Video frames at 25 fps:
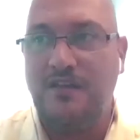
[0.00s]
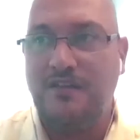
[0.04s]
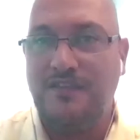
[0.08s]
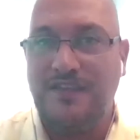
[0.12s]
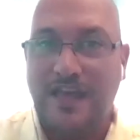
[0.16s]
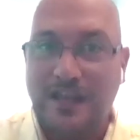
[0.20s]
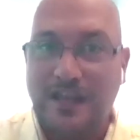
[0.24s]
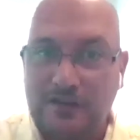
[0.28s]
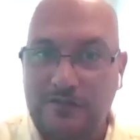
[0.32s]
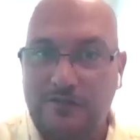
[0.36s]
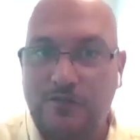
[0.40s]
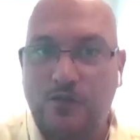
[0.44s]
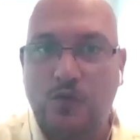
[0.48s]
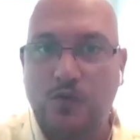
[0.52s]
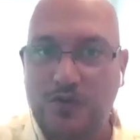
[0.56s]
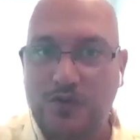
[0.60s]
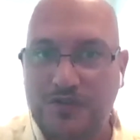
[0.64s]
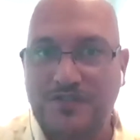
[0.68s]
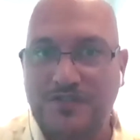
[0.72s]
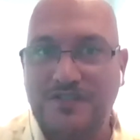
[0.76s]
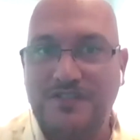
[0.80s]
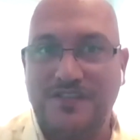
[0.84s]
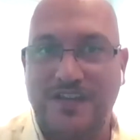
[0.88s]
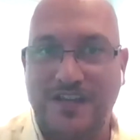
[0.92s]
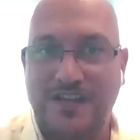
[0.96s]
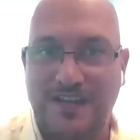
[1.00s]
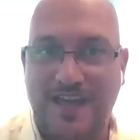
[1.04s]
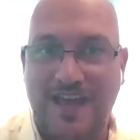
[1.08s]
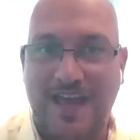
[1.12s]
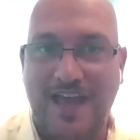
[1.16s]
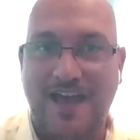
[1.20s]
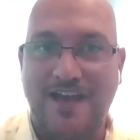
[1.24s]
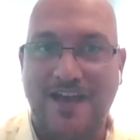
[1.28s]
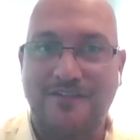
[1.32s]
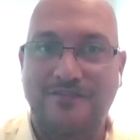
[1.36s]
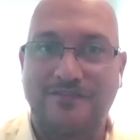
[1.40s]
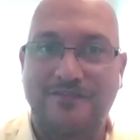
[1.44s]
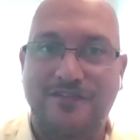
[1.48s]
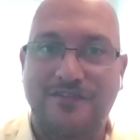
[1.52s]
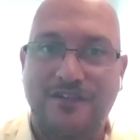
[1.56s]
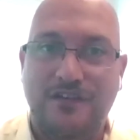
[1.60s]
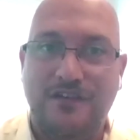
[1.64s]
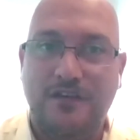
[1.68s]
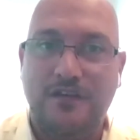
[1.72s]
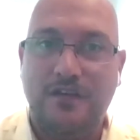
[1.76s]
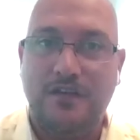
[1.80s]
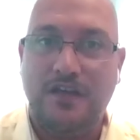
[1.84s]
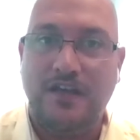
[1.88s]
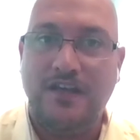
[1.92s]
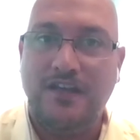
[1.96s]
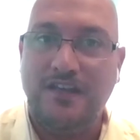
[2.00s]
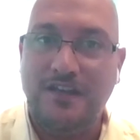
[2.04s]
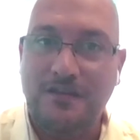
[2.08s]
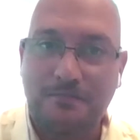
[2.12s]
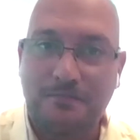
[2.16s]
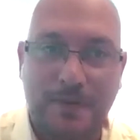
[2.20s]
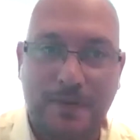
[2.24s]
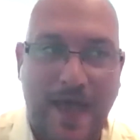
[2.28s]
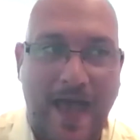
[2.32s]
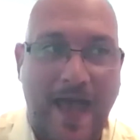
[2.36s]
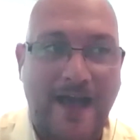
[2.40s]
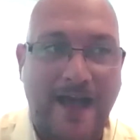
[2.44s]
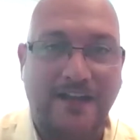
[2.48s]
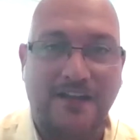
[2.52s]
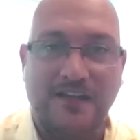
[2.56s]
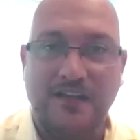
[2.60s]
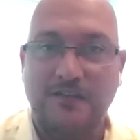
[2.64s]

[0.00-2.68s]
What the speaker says: that of course is going to have an impact.